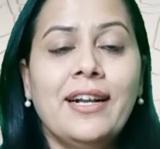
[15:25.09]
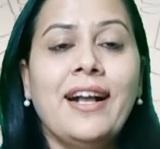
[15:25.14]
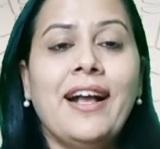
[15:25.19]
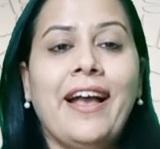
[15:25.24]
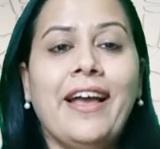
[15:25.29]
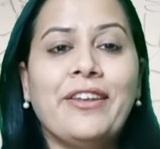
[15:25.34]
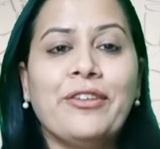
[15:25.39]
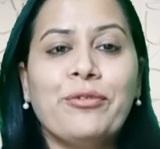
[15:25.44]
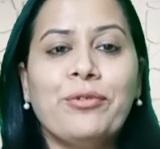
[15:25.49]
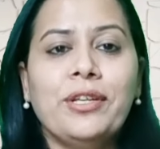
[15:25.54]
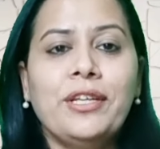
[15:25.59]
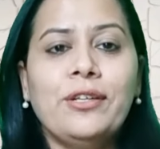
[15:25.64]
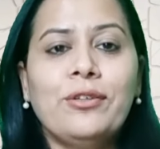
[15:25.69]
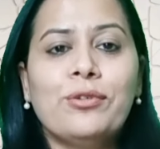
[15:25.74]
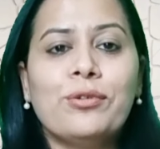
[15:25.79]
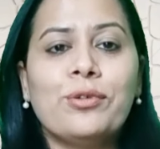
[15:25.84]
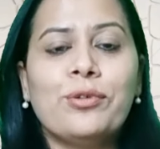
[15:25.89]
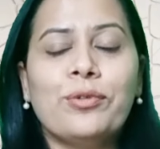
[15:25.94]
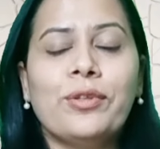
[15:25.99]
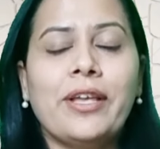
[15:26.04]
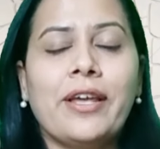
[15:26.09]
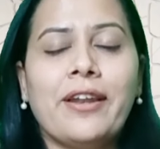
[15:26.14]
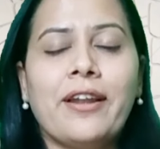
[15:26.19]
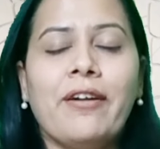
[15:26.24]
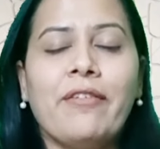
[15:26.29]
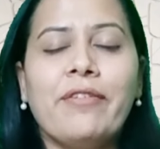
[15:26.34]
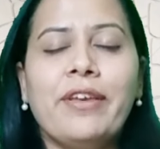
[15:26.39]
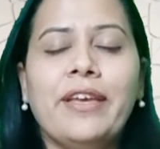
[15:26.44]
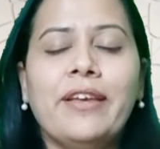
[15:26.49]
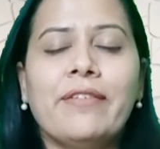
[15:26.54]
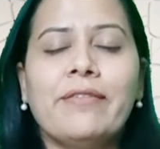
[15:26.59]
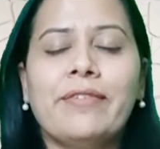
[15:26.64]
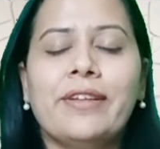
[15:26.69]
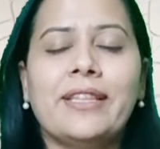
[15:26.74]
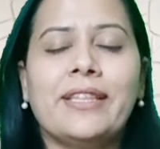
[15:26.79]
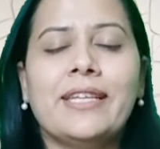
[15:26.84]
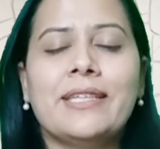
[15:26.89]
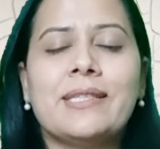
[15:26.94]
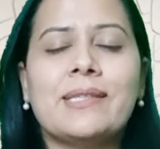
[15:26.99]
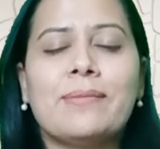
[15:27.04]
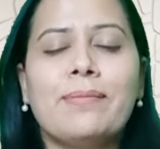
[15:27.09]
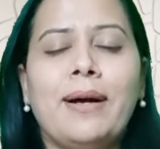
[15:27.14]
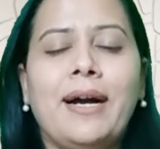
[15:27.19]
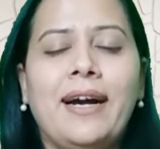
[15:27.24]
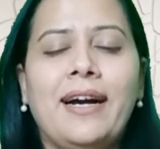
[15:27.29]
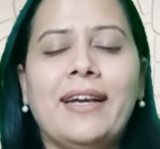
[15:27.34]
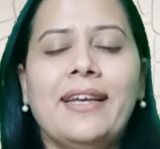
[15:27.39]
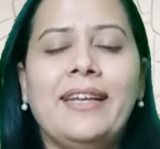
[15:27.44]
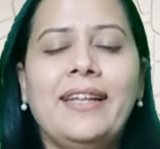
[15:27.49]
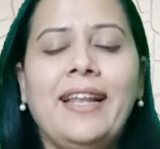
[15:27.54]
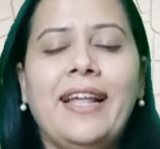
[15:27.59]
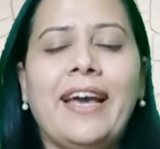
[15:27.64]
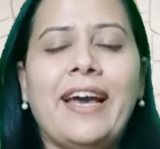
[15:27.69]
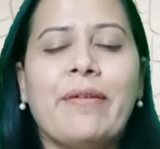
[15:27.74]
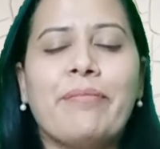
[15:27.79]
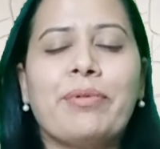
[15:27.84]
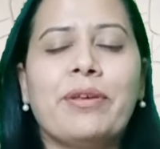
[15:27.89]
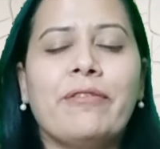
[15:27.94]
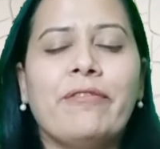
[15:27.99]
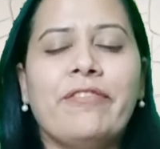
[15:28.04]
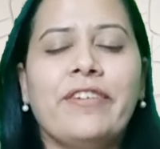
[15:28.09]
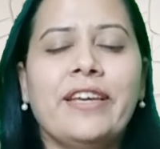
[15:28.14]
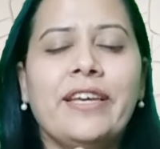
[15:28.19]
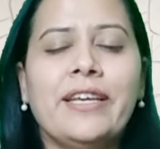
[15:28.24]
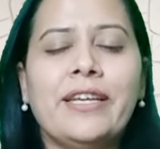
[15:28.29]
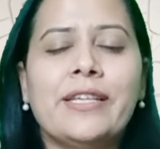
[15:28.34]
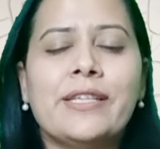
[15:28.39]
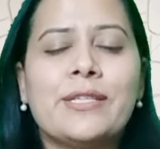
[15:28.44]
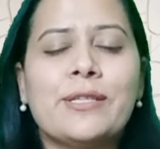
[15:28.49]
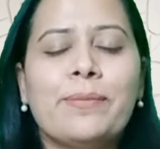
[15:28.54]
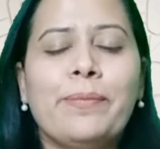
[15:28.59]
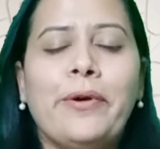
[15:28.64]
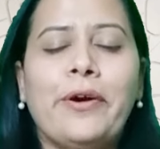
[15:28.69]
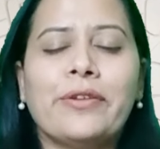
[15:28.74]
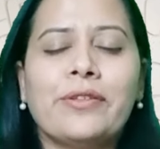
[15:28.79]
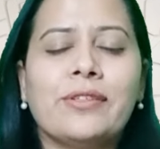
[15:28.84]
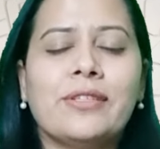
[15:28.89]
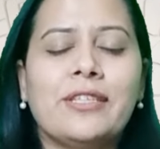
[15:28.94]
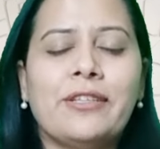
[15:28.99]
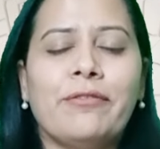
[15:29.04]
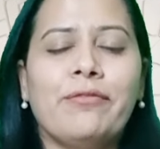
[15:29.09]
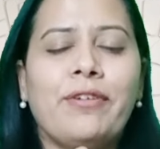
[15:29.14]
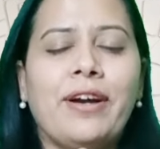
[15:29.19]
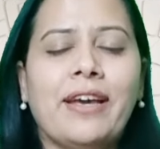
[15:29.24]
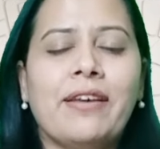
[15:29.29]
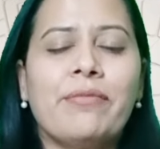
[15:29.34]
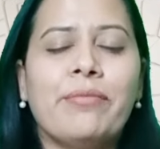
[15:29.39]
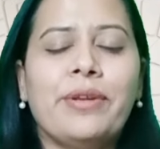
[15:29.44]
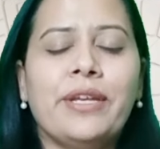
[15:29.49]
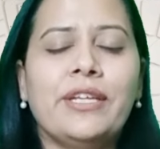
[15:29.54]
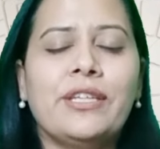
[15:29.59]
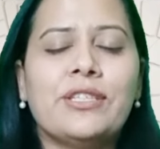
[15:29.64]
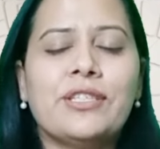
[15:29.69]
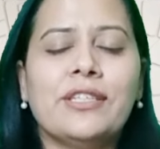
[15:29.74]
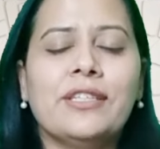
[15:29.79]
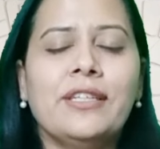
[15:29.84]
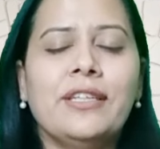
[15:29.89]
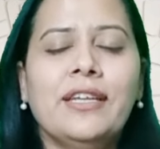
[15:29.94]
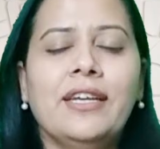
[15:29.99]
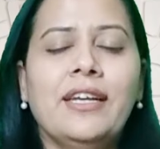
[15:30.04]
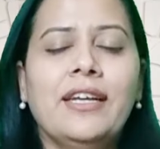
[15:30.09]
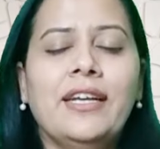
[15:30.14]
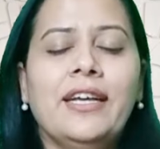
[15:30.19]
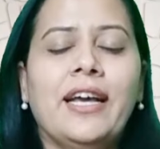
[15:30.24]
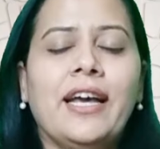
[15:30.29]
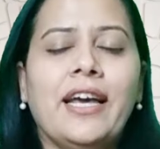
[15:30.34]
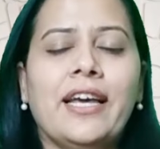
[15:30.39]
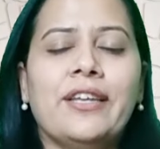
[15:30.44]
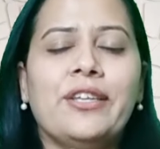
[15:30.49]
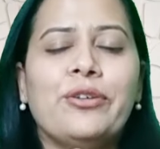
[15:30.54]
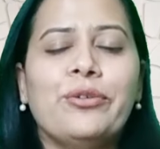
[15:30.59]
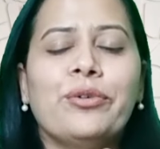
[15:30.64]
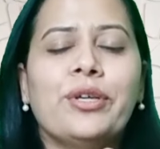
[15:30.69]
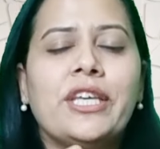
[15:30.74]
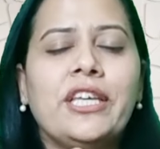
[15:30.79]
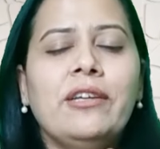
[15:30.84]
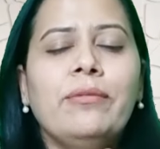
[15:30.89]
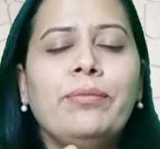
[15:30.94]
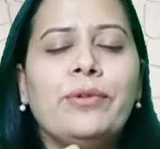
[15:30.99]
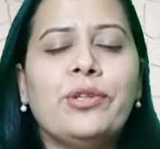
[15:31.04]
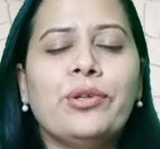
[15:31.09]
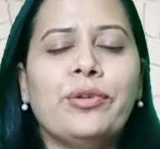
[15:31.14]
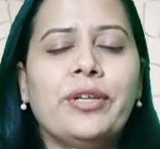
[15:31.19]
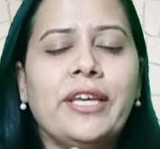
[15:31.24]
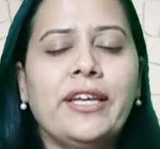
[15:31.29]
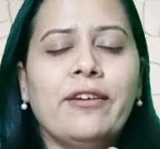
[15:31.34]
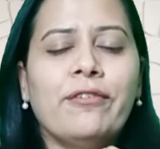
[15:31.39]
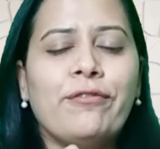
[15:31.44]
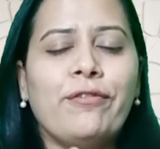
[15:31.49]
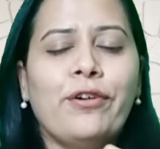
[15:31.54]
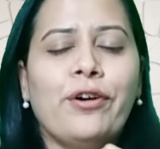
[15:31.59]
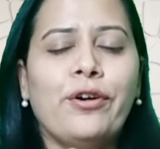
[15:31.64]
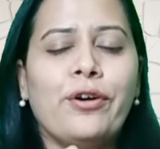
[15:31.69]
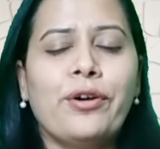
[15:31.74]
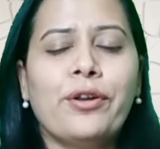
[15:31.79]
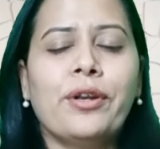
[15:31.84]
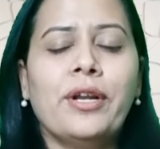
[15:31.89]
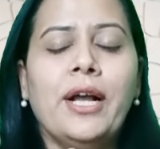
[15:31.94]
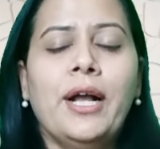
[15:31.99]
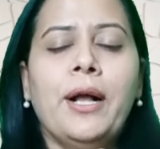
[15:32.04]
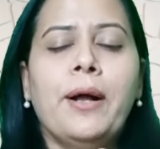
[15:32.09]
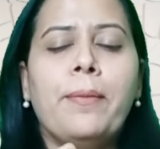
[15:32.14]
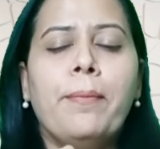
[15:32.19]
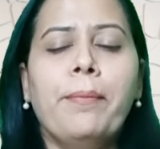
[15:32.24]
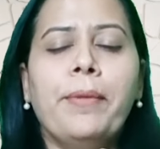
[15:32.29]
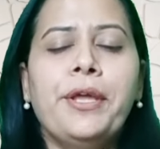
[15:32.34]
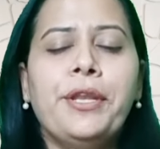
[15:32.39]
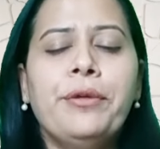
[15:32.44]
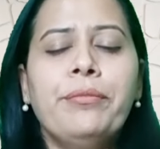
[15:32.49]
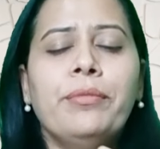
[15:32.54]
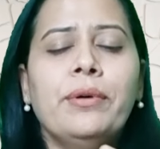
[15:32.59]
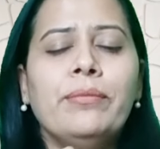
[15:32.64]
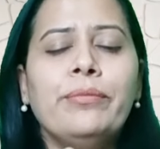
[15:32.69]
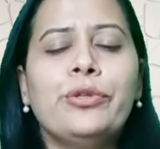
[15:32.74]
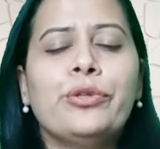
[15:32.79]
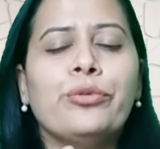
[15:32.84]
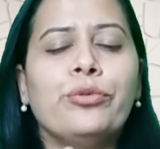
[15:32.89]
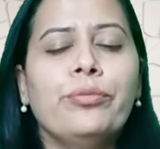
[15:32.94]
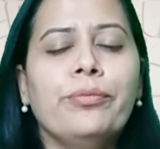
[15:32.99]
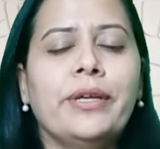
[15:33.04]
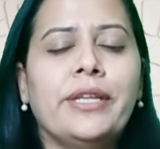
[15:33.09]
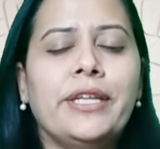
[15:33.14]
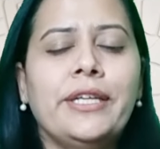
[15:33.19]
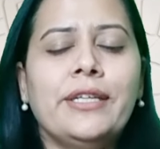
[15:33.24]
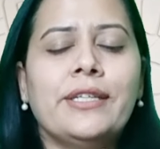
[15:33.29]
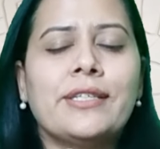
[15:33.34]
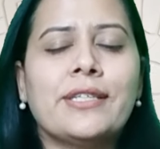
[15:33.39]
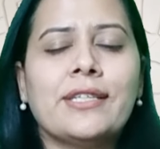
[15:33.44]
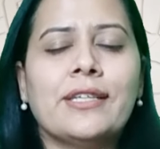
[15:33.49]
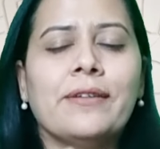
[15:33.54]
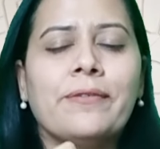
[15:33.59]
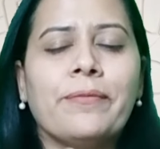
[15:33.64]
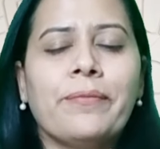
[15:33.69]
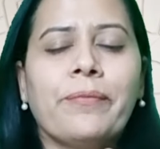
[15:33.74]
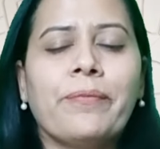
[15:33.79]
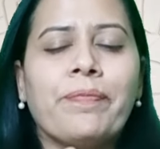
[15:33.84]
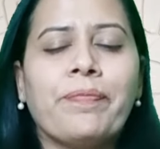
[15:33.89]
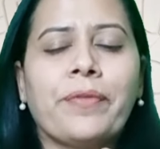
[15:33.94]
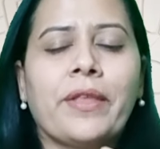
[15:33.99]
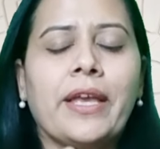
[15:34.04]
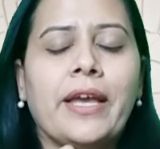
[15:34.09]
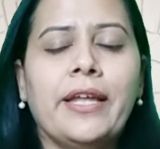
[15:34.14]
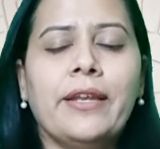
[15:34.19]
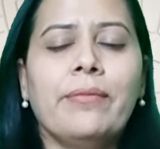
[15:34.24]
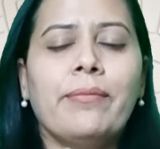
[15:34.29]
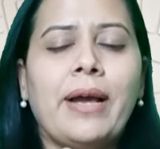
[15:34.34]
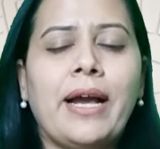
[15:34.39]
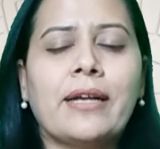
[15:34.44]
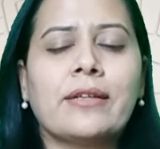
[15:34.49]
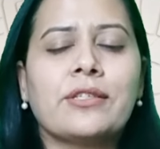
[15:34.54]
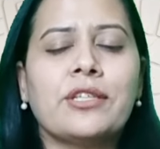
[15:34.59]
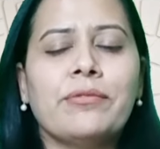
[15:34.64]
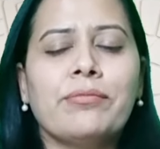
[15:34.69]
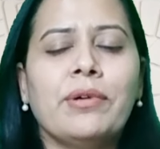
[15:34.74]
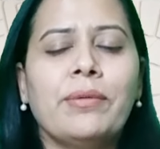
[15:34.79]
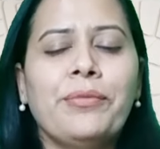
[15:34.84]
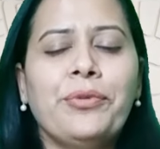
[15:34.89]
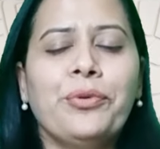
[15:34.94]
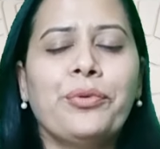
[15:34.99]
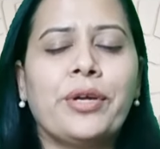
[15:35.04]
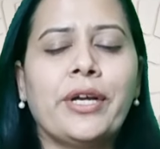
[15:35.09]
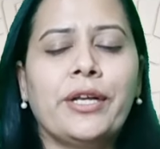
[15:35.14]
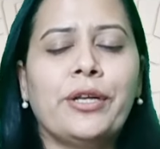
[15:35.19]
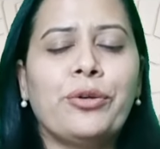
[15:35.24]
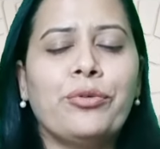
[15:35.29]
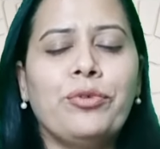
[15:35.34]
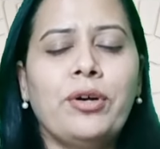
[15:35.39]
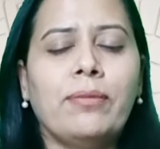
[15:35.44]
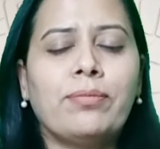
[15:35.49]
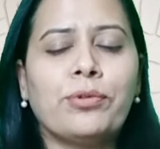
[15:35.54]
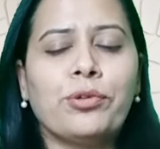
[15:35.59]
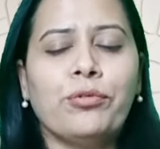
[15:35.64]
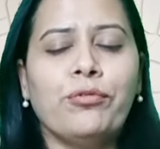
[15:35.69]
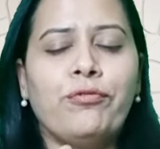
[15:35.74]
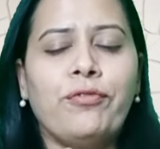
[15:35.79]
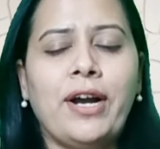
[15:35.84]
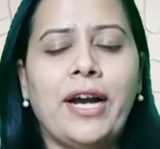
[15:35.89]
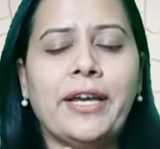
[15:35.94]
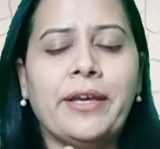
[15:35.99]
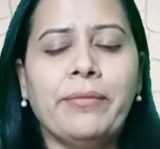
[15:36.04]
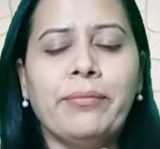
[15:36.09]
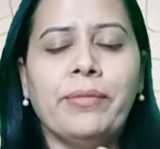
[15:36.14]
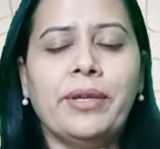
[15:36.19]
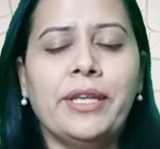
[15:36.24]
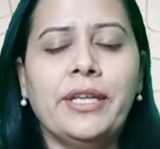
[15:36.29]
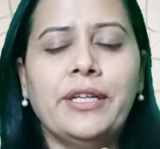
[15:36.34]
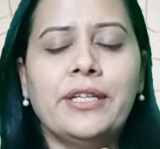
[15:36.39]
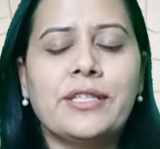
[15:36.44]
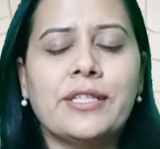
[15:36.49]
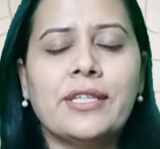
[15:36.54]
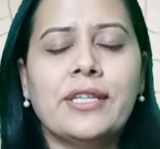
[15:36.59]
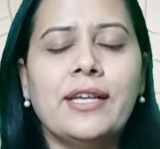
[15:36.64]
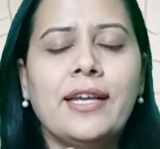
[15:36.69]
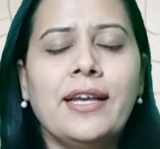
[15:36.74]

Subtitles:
And you need to do the rubbing with the smile, happy face, positive vibration, and you keep doing for minimum 2 minutes, and maximum you can do up to 5 minutes.